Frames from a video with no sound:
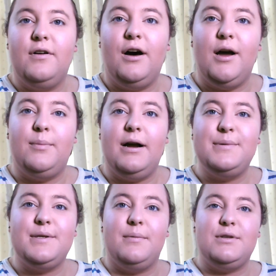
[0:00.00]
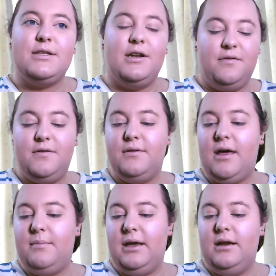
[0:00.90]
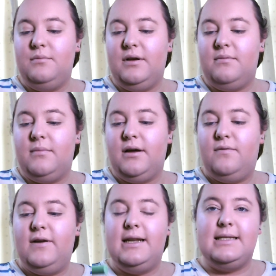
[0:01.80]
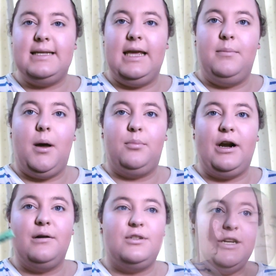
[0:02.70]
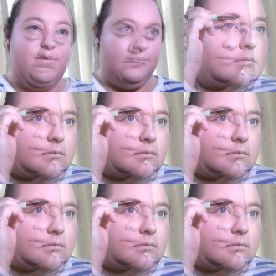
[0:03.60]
for eyebrows, so I'm just going to fill them in with my Fill and Tame brow gel.